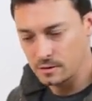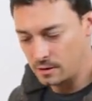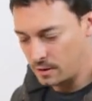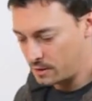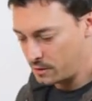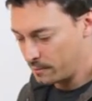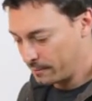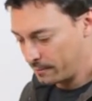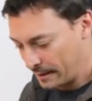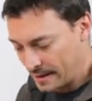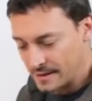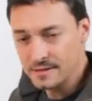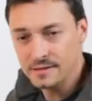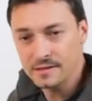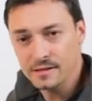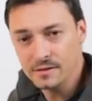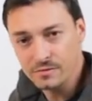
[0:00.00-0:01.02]
and you
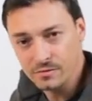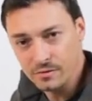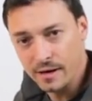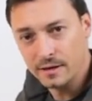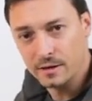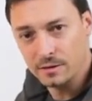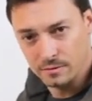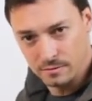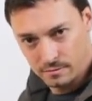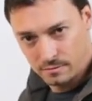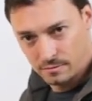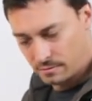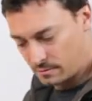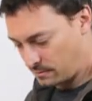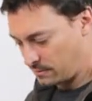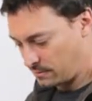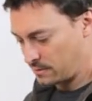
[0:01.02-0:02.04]
place it in the right,
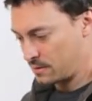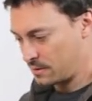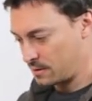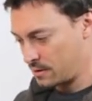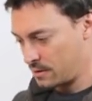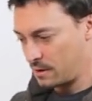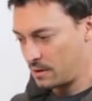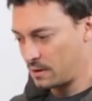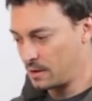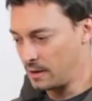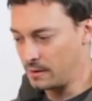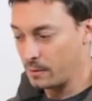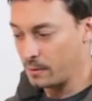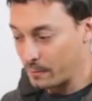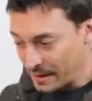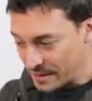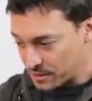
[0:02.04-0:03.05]
and
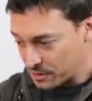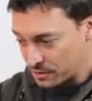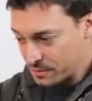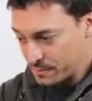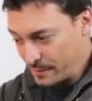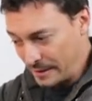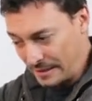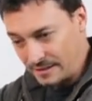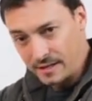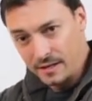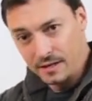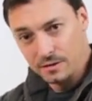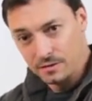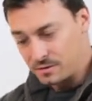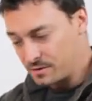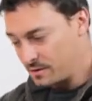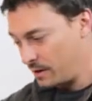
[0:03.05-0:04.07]
you place your
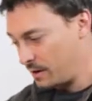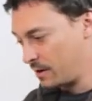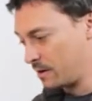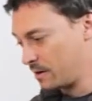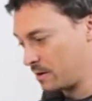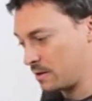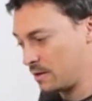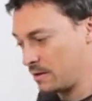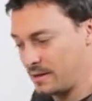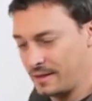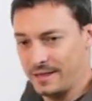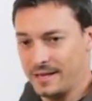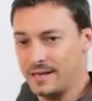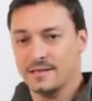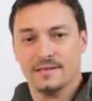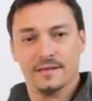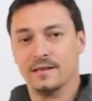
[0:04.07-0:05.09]
spectators there.
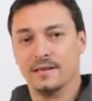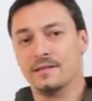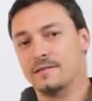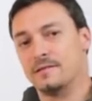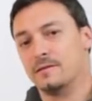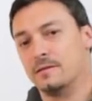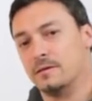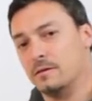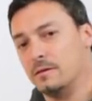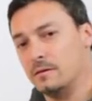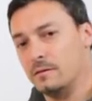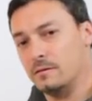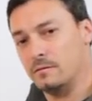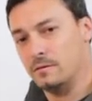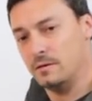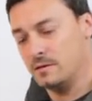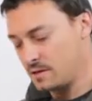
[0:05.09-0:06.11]
This is
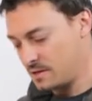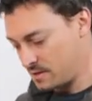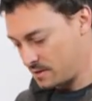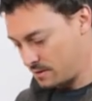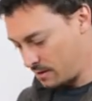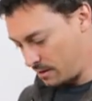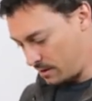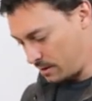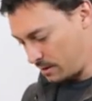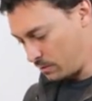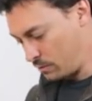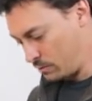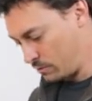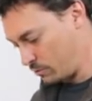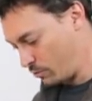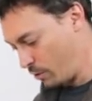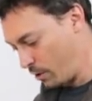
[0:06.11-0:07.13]

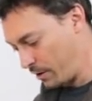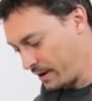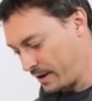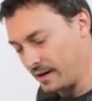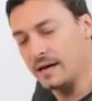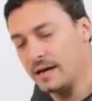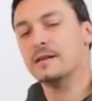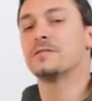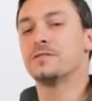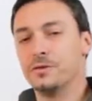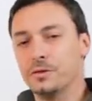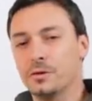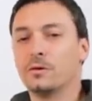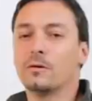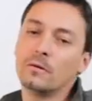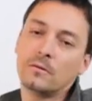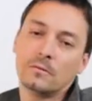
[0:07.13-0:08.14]
working as
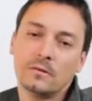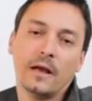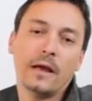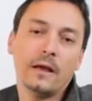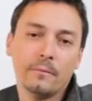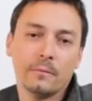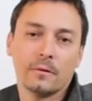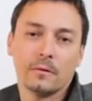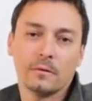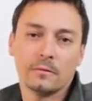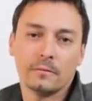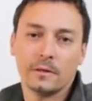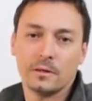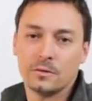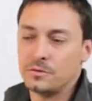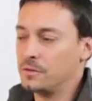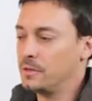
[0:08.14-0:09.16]
your table
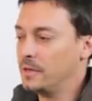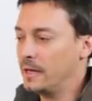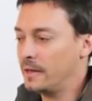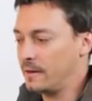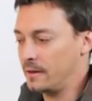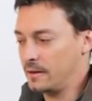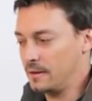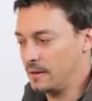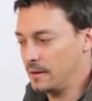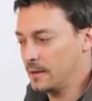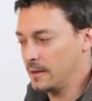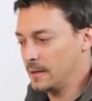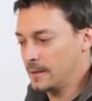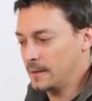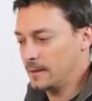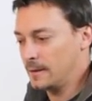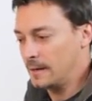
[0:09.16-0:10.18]
because you need it.
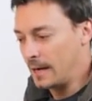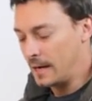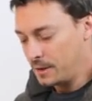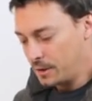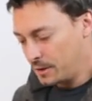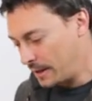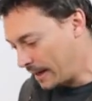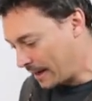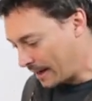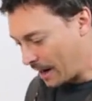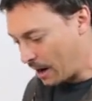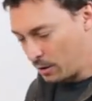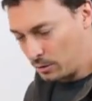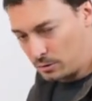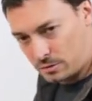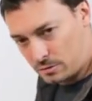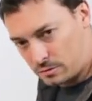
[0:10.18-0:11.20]
And you take
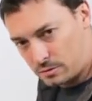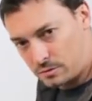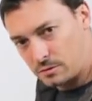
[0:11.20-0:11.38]
out